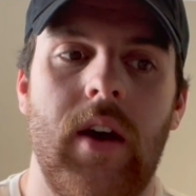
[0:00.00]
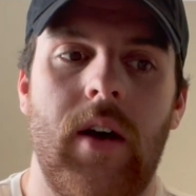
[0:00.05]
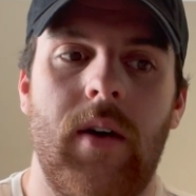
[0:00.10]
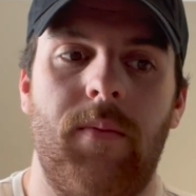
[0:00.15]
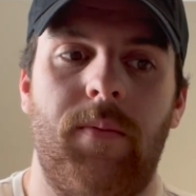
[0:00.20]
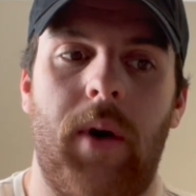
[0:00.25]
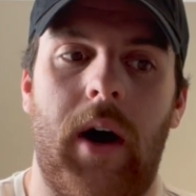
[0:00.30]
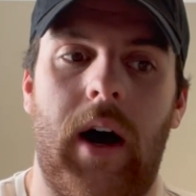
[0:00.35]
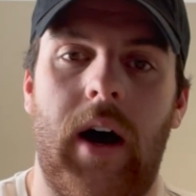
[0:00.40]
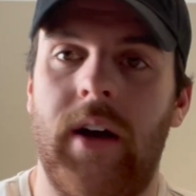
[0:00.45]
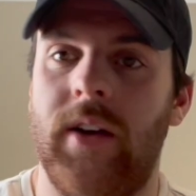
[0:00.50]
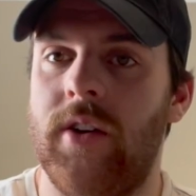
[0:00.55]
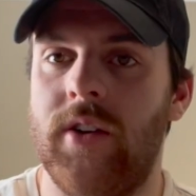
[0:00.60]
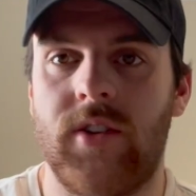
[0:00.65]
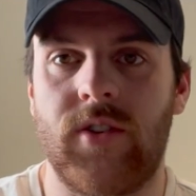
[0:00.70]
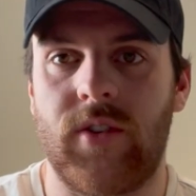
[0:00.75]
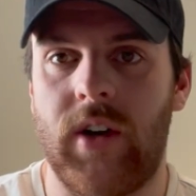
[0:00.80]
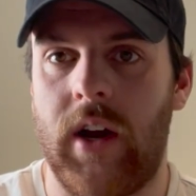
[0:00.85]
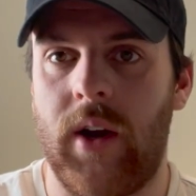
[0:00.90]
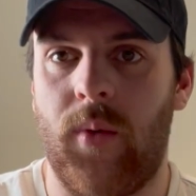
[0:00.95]
But I knew
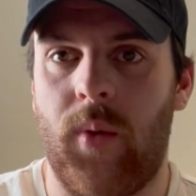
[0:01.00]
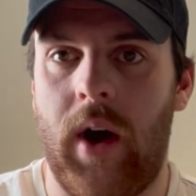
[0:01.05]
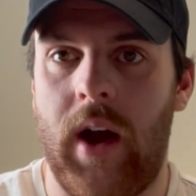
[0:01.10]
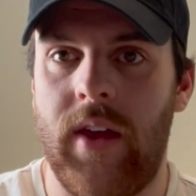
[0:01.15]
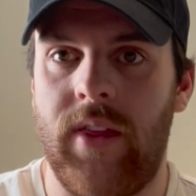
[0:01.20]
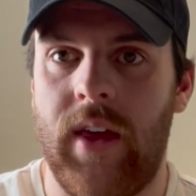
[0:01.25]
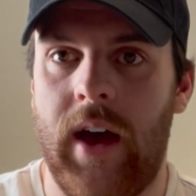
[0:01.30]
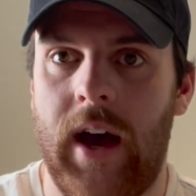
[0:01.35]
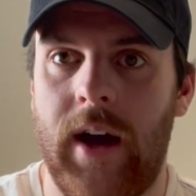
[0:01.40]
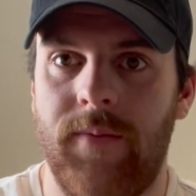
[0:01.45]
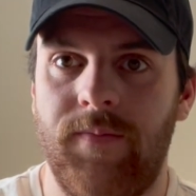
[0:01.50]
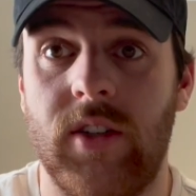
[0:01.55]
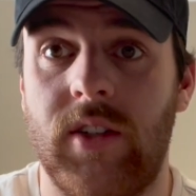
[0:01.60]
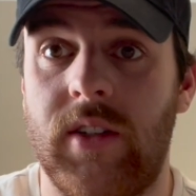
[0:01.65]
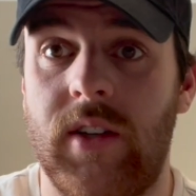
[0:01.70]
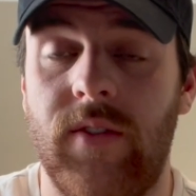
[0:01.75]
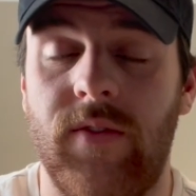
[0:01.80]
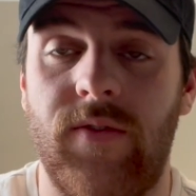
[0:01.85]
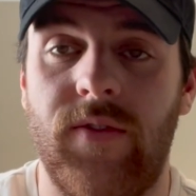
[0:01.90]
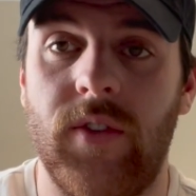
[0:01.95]
straight away that just
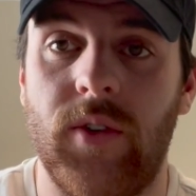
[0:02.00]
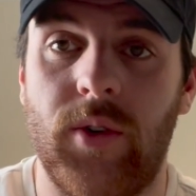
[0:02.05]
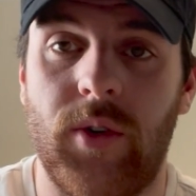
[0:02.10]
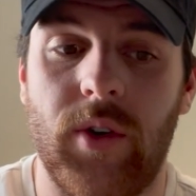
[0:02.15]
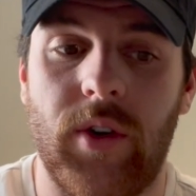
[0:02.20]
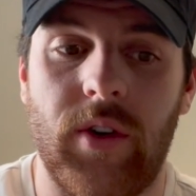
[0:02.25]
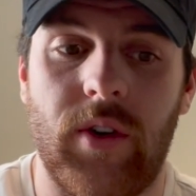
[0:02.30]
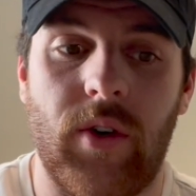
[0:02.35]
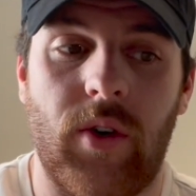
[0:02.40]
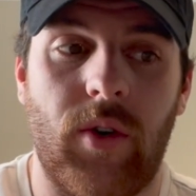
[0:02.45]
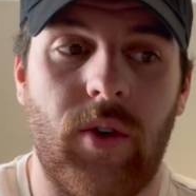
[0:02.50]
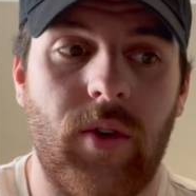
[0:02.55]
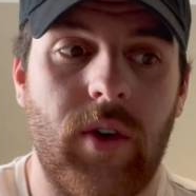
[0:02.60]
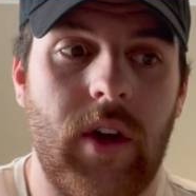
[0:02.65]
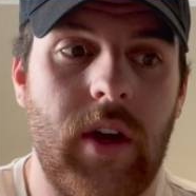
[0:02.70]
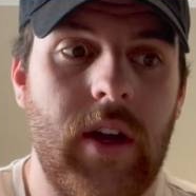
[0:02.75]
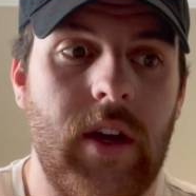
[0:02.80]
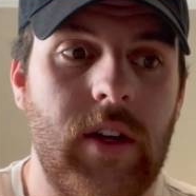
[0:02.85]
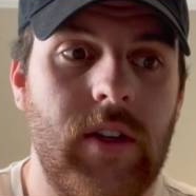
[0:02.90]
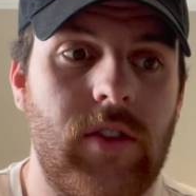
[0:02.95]
didn't feel good at all
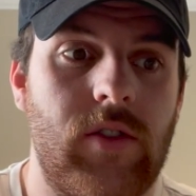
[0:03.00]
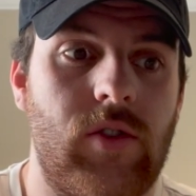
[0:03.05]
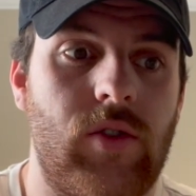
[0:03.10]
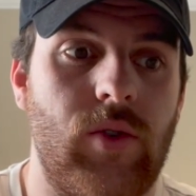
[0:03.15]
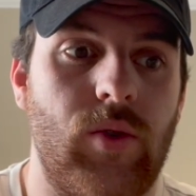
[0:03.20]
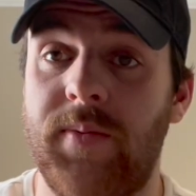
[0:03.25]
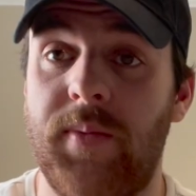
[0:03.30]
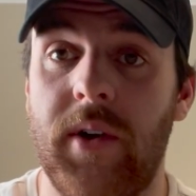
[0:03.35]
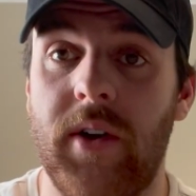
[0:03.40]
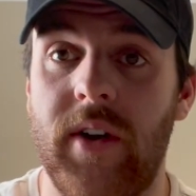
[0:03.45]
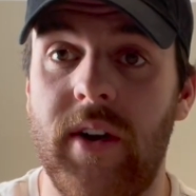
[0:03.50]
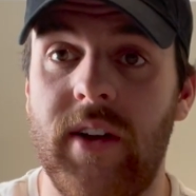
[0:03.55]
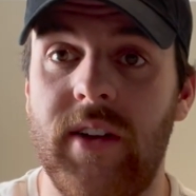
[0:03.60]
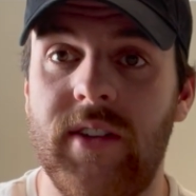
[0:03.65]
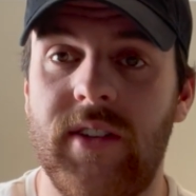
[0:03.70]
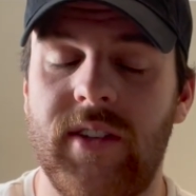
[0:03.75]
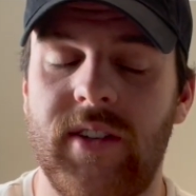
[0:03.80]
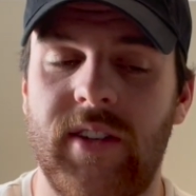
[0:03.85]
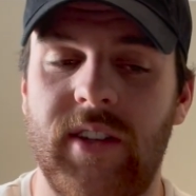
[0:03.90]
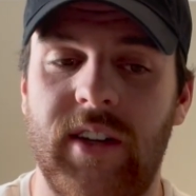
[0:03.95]
to
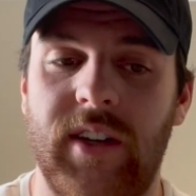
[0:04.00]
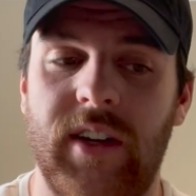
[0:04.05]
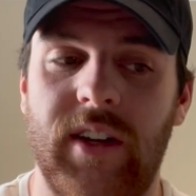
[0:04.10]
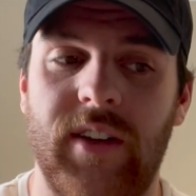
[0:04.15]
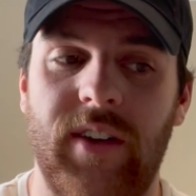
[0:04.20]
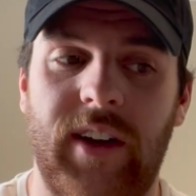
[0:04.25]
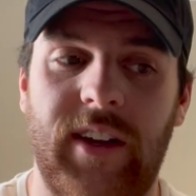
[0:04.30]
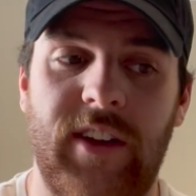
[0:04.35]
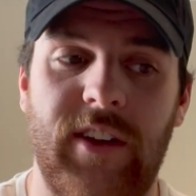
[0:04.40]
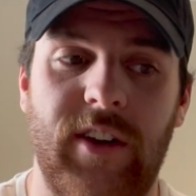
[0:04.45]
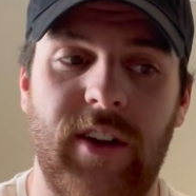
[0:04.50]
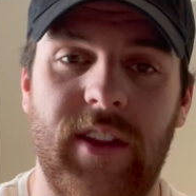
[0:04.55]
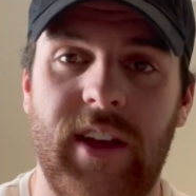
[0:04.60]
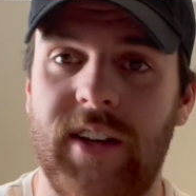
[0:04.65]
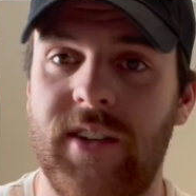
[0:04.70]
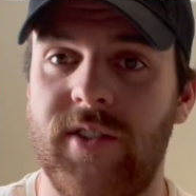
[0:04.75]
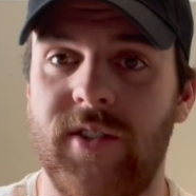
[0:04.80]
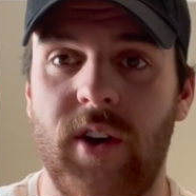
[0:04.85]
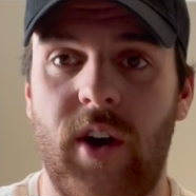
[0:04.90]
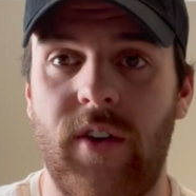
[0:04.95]
experience
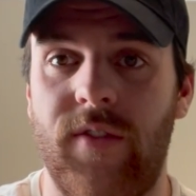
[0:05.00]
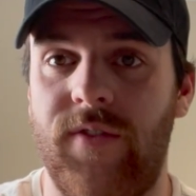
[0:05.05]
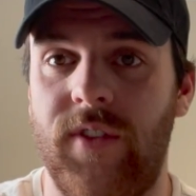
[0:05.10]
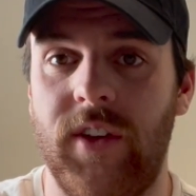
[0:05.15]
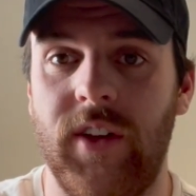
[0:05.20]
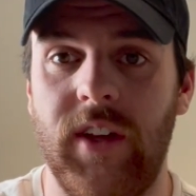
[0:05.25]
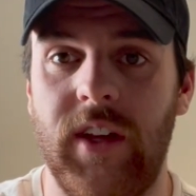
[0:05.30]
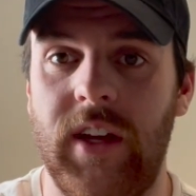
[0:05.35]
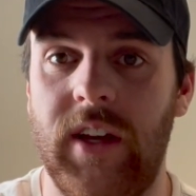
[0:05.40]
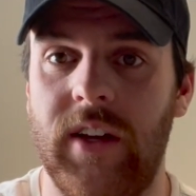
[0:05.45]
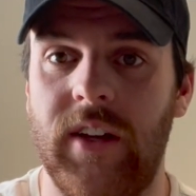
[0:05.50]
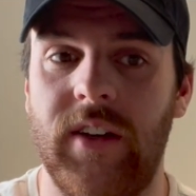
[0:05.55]
that slow feeling.